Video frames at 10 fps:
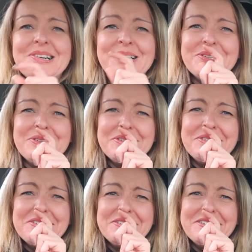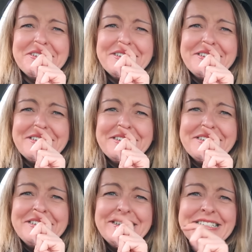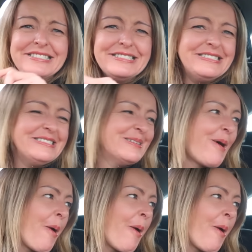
No words are spoken by the person on screen.